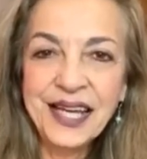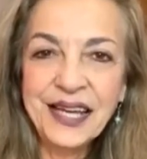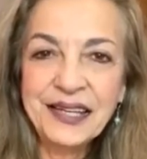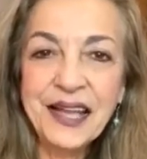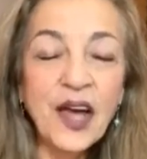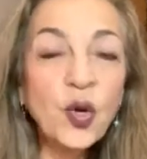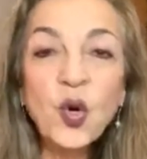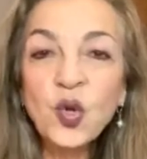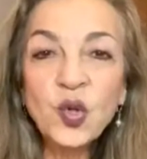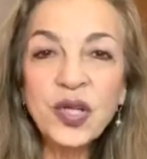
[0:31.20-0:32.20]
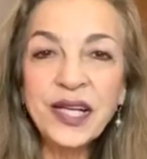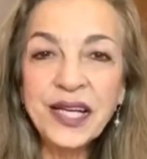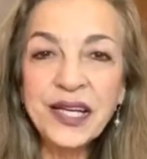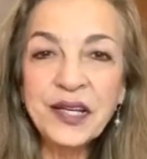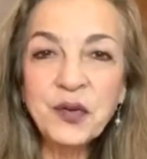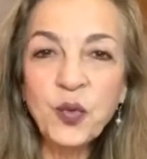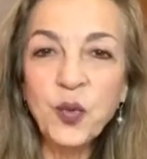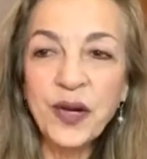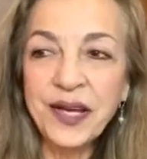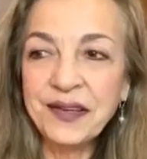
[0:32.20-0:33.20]
Not only
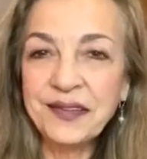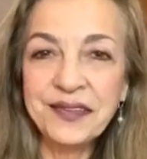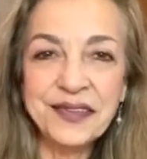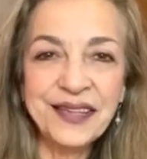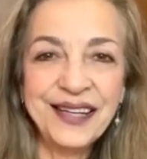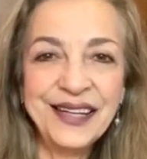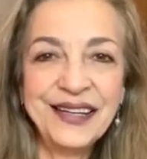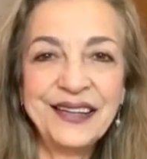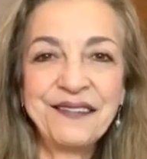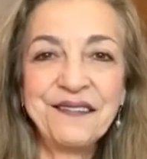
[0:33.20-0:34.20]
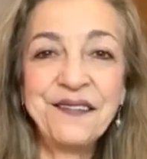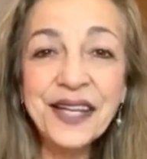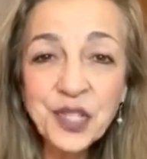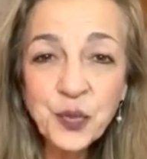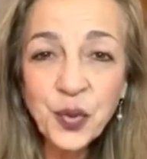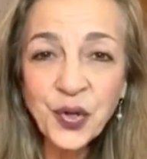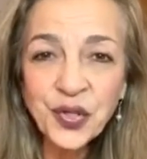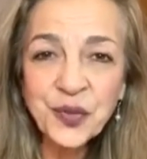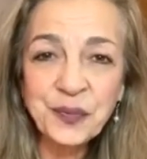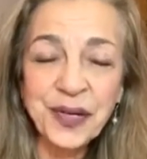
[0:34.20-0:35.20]
with
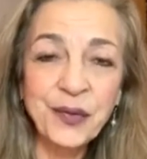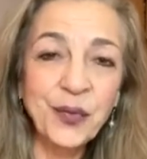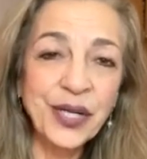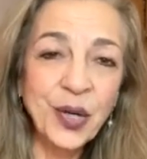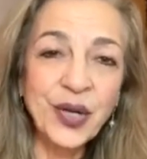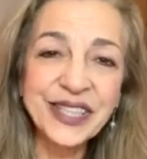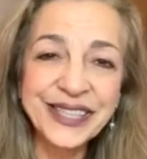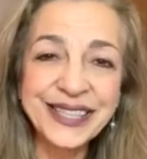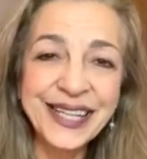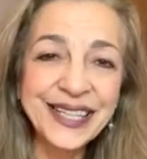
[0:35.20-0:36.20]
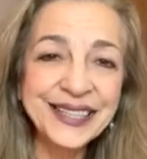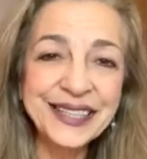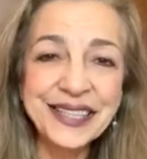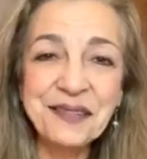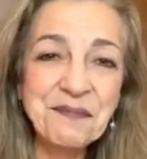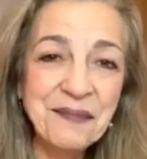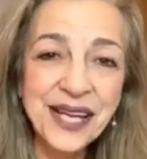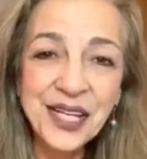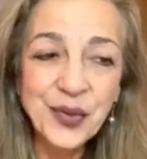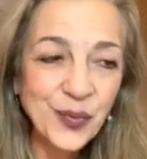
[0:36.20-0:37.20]
Facebook, but we are connected in
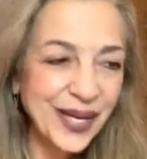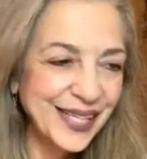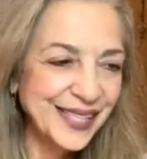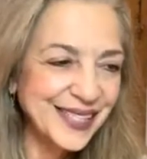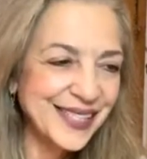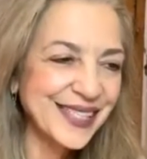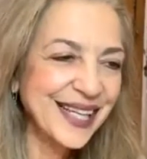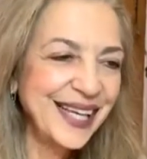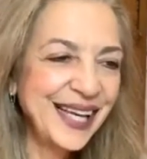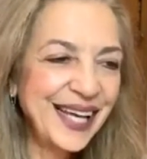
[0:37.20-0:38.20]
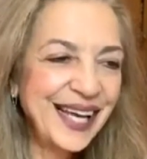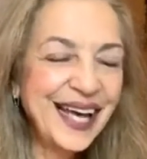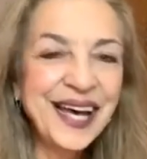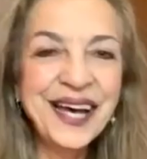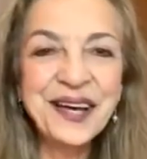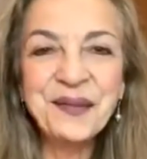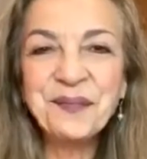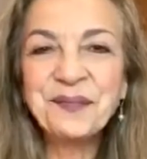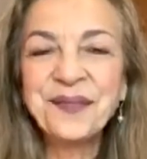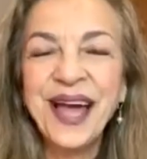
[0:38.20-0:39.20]
many ways.
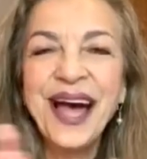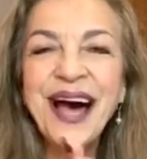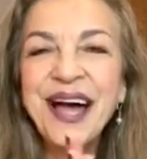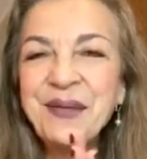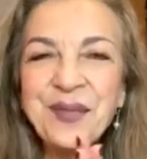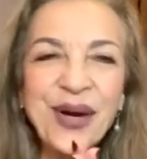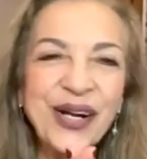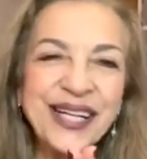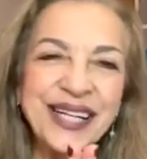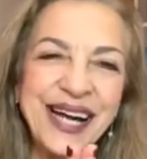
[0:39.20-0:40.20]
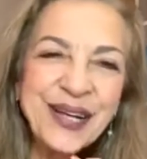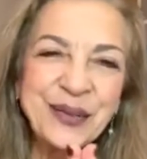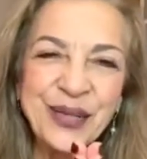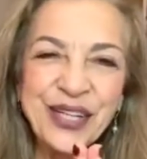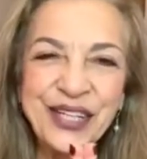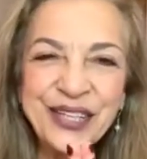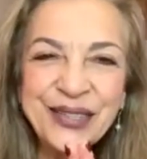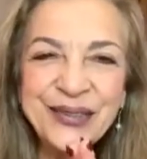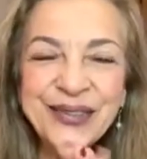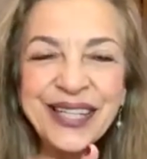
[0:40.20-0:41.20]
Hi Mark, how are you?